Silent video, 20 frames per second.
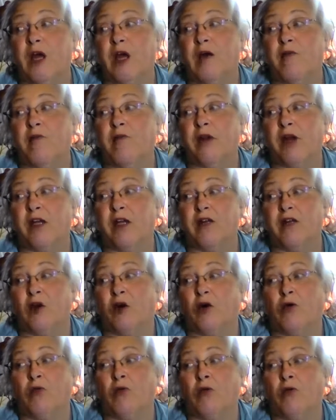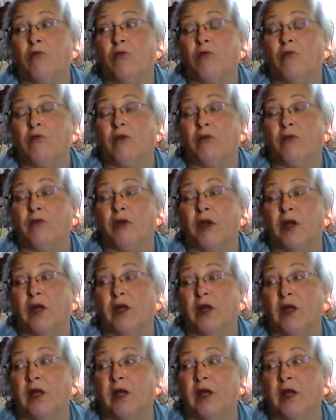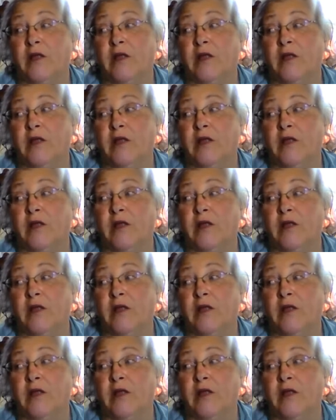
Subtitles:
I don't want to move up to Tallahassee,